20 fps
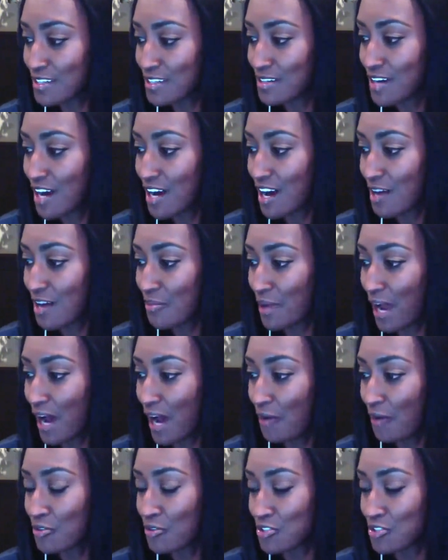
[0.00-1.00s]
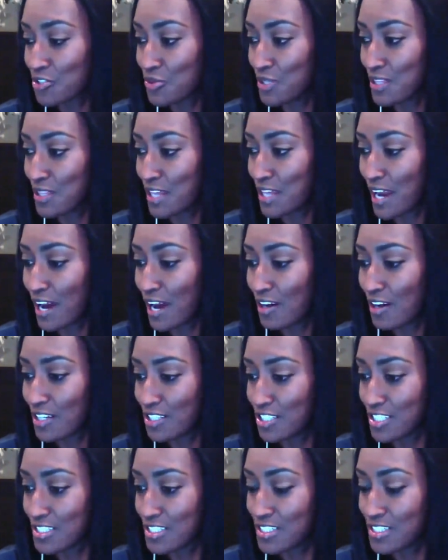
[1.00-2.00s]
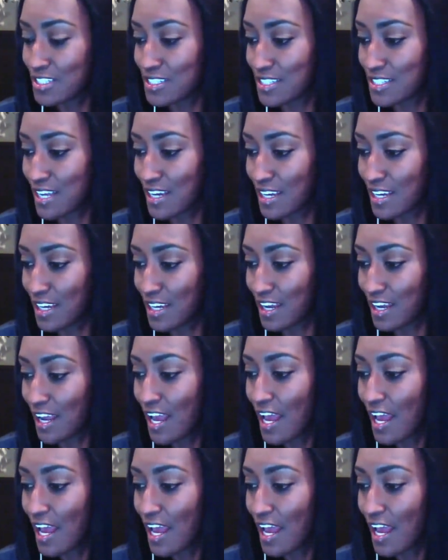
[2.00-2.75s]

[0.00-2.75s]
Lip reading: but I will tweet that out in just a second.